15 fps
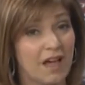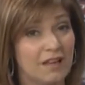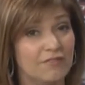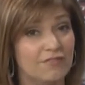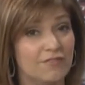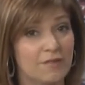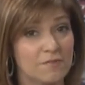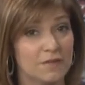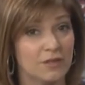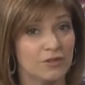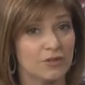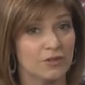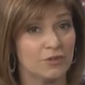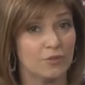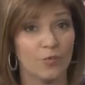
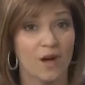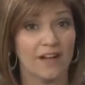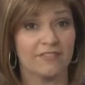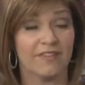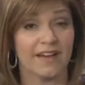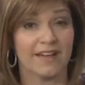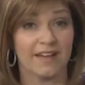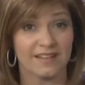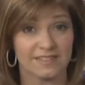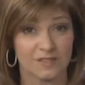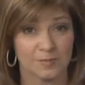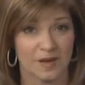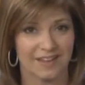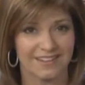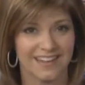unfamiliar Wi-Fi
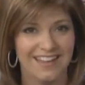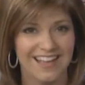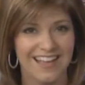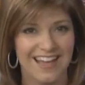hotspot.